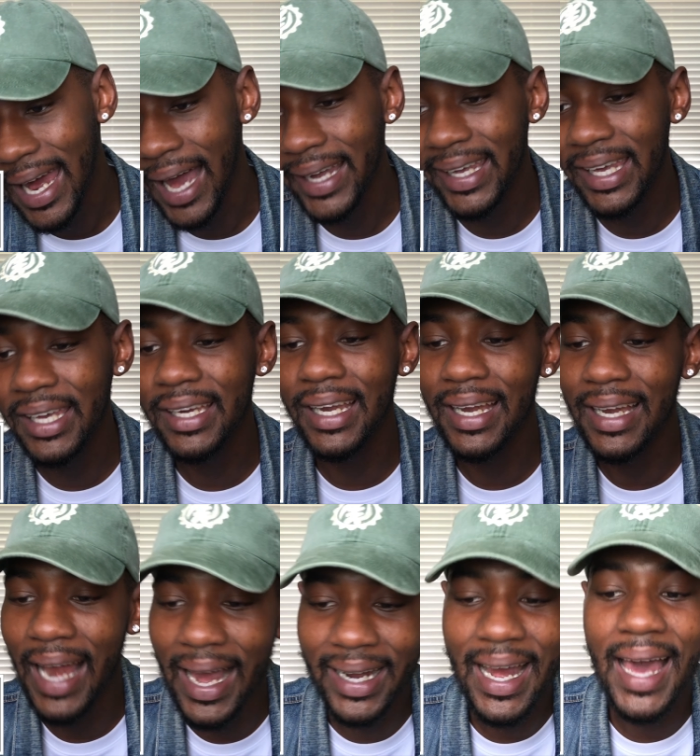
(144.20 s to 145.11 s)
I get,
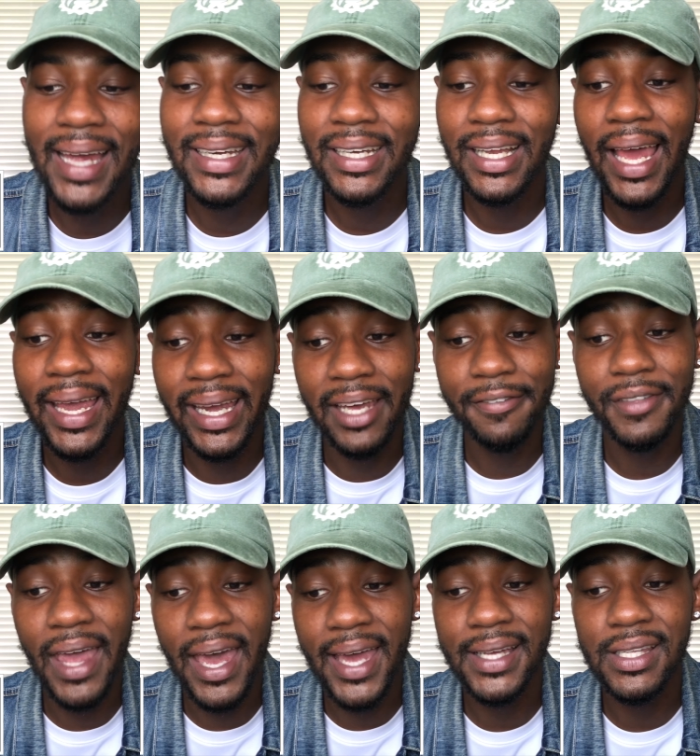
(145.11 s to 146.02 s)
I kind of like
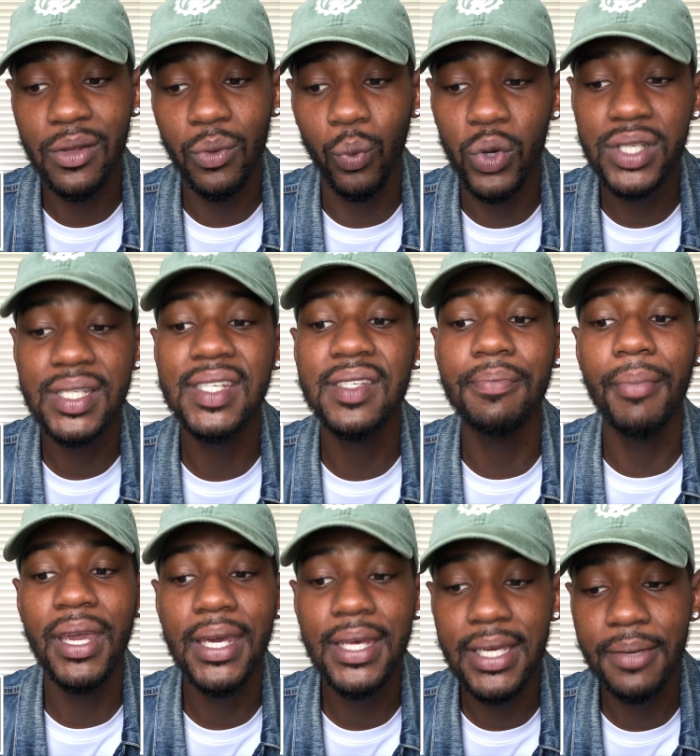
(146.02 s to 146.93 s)
if that was his
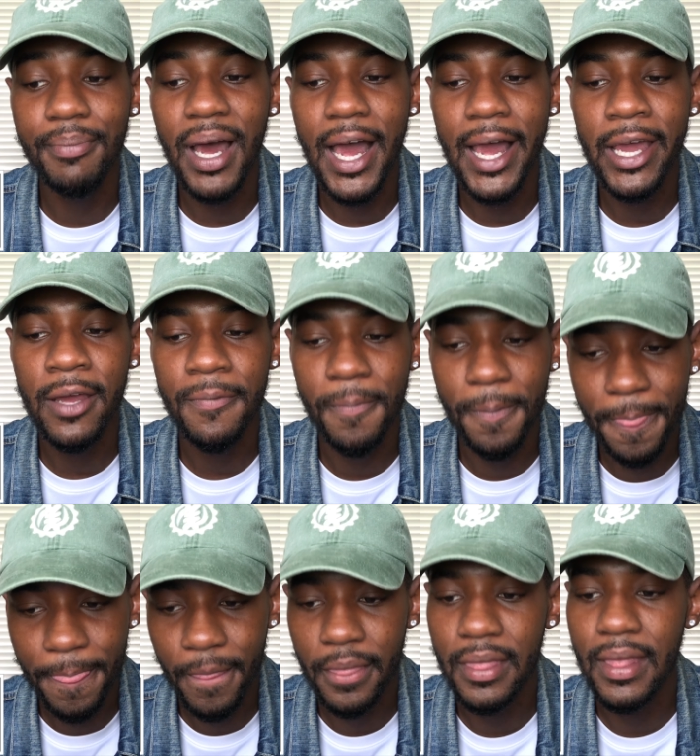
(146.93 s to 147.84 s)
meaning by it.
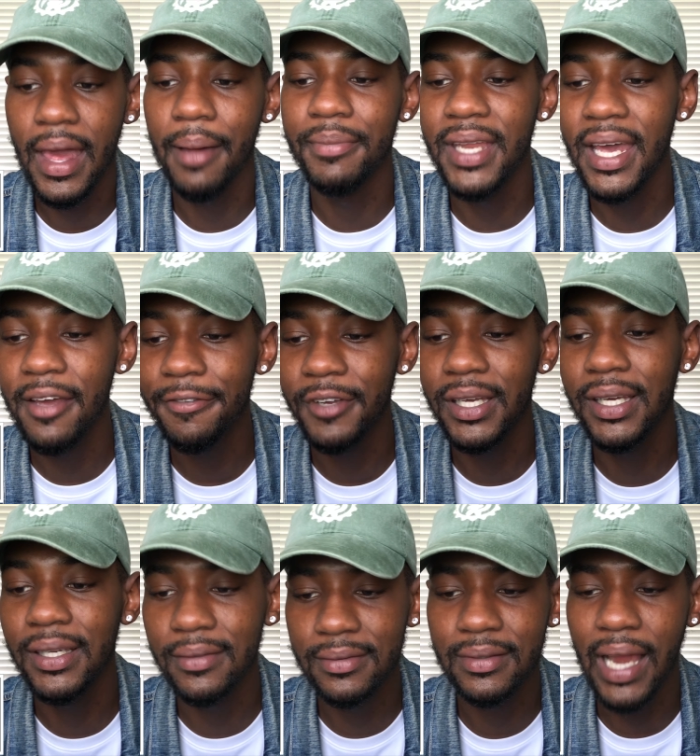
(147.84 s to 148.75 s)
I'm
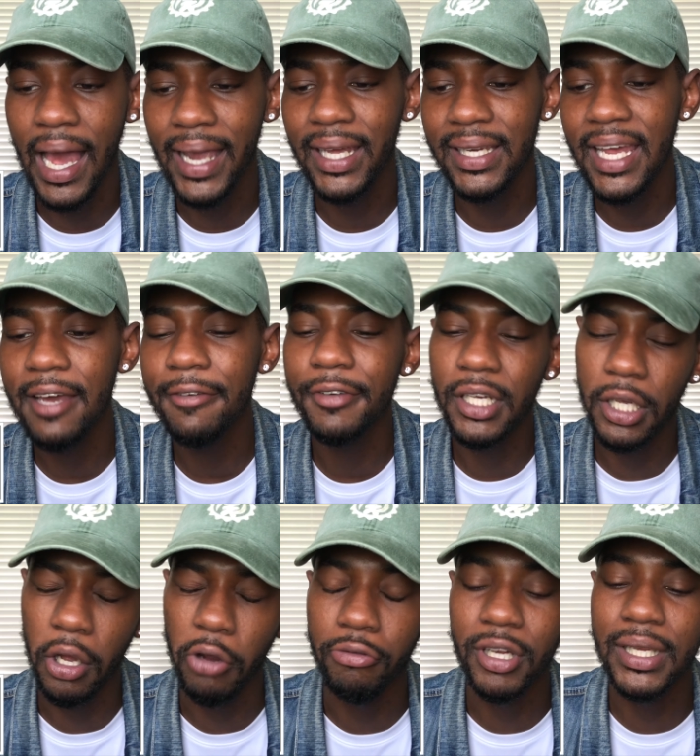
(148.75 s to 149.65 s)
definitely, I can
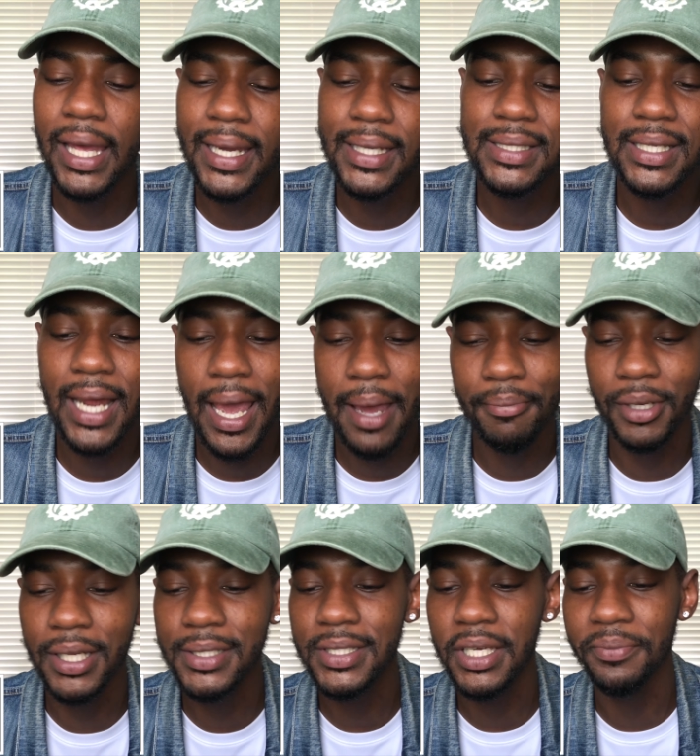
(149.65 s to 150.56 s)
definitely relate to that.
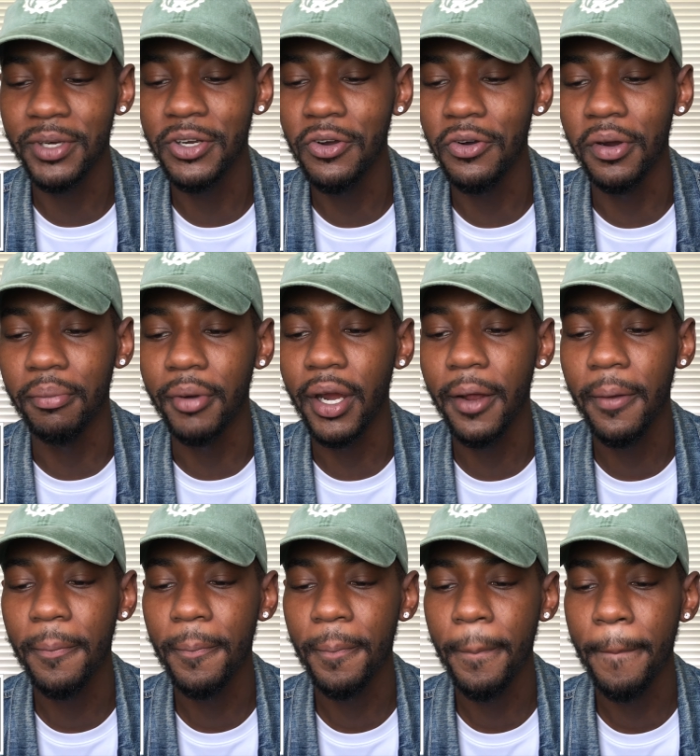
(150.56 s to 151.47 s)
But let's keep it going, bro.
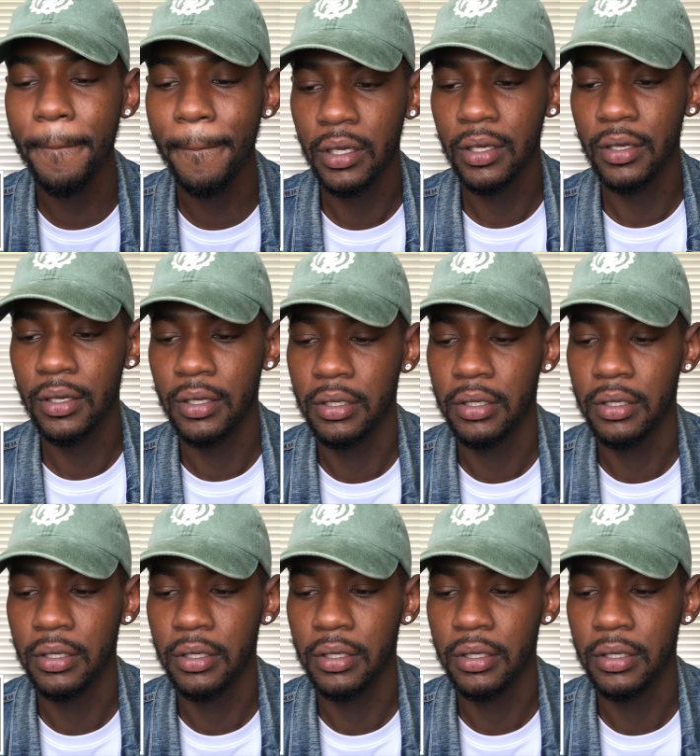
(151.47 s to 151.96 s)
I